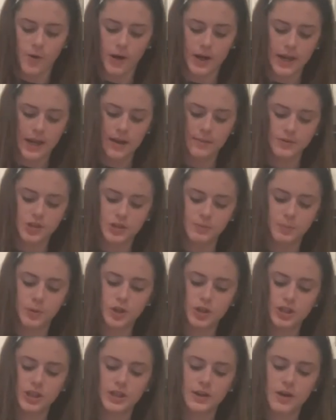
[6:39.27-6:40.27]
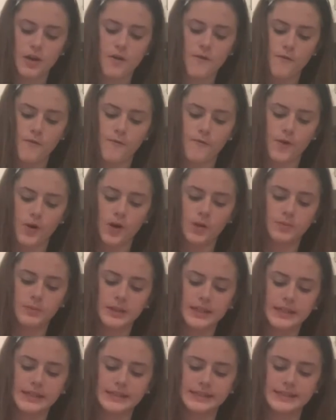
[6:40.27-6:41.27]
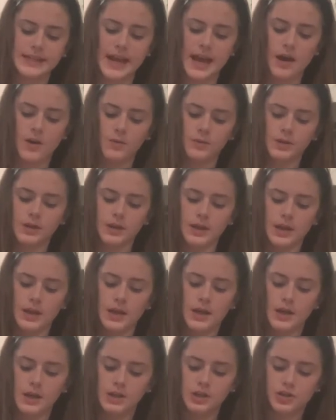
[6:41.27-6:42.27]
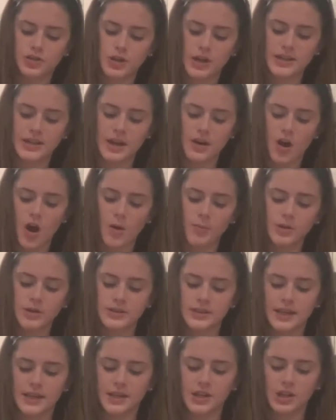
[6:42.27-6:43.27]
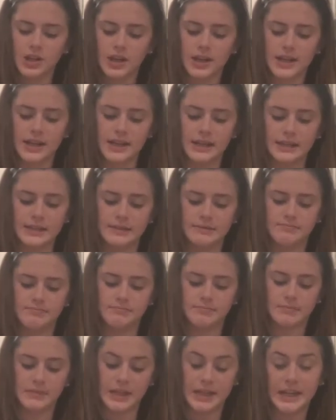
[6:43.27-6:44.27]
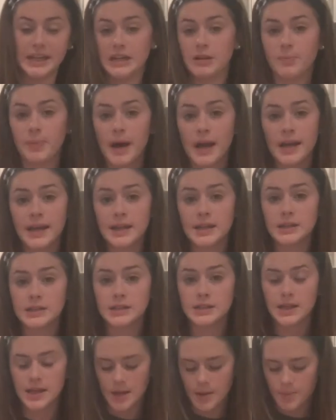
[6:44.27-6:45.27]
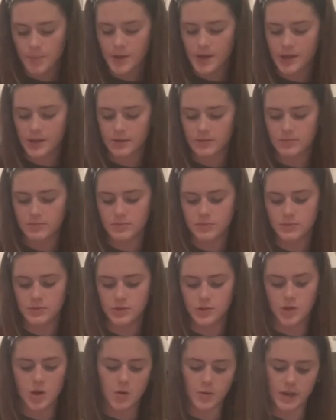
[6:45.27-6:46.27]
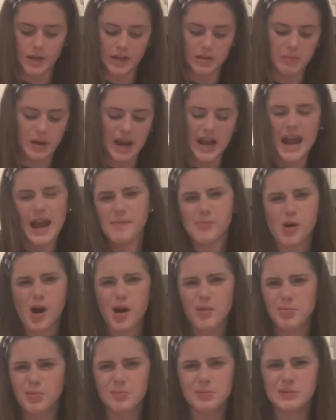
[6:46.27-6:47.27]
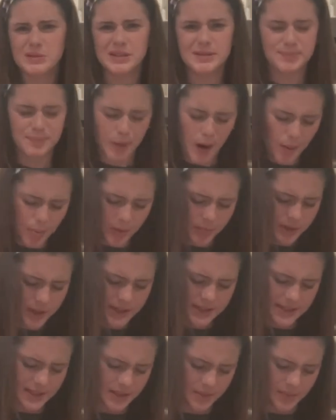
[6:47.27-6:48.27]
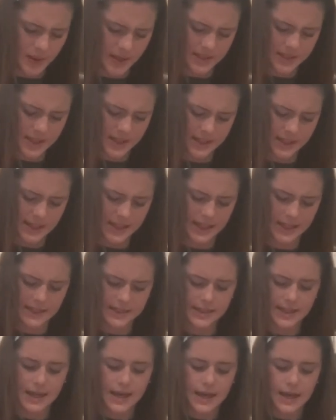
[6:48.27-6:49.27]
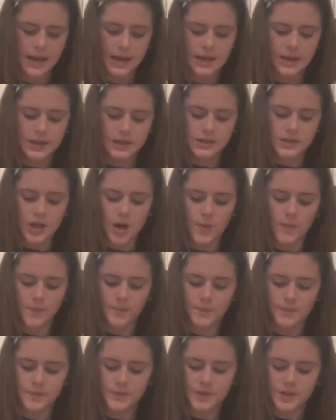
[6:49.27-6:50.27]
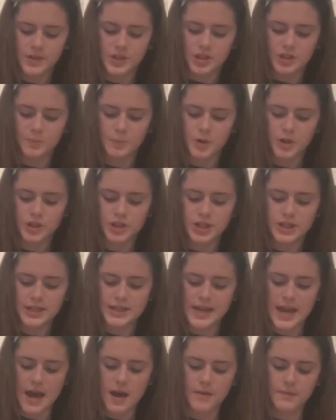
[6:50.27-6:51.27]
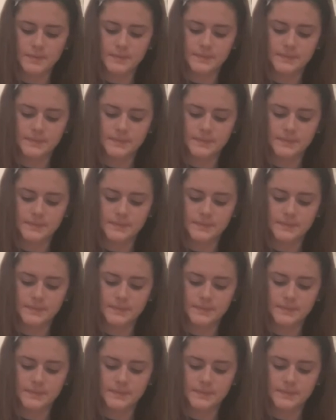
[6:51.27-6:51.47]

and I'm just pushing firmly down, straight down, almost like you're gonna eat a bite, but don't eat a bite. It probably isn't the best thing to eat. So just push it down,